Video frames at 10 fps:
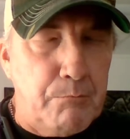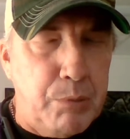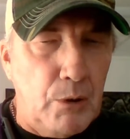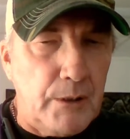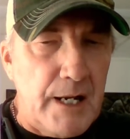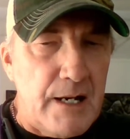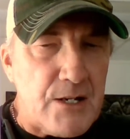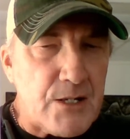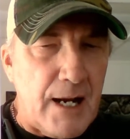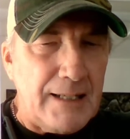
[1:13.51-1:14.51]
pulled in
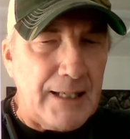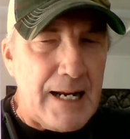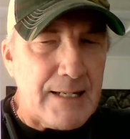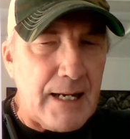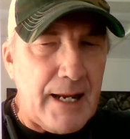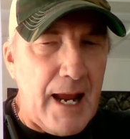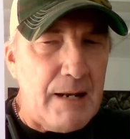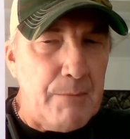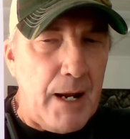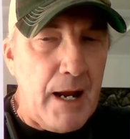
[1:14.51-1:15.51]
as tightly as it
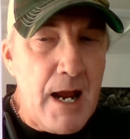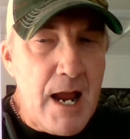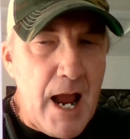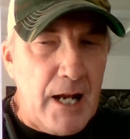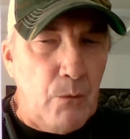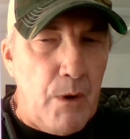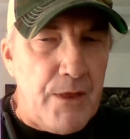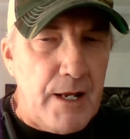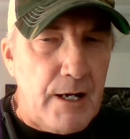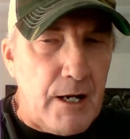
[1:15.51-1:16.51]
can be and
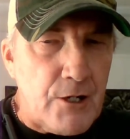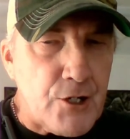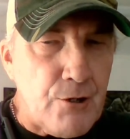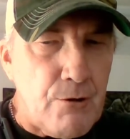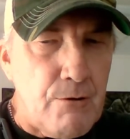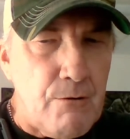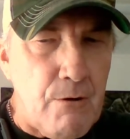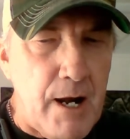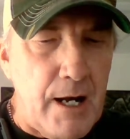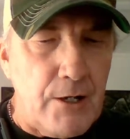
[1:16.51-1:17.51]
within a certain
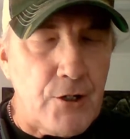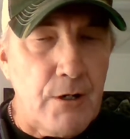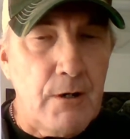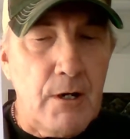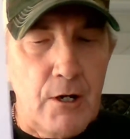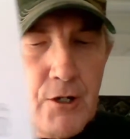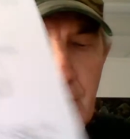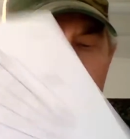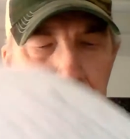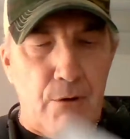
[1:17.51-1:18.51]
range.
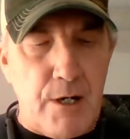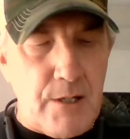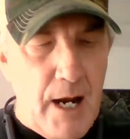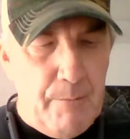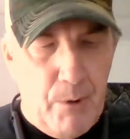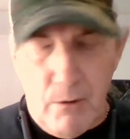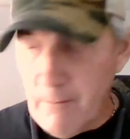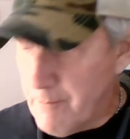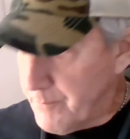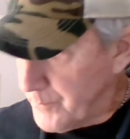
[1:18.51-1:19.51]
So for example,